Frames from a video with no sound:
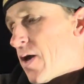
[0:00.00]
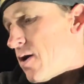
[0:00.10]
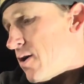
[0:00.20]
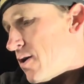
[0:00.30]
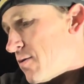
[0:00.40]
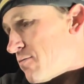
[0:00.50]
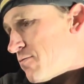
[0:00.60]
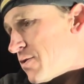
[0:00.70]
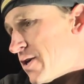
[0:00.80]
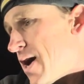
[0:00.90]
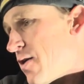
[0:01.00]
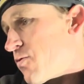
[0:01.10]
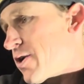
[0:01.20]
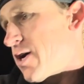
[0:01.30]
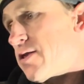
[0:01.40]
Um, but yeah,
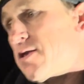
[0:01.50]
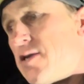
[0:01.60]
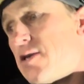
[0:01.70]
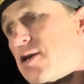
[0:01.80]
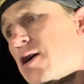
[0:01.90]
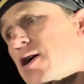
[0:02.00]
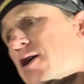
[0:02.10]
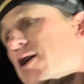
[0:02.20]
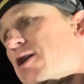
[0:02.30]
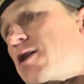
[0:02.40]
we got the uh,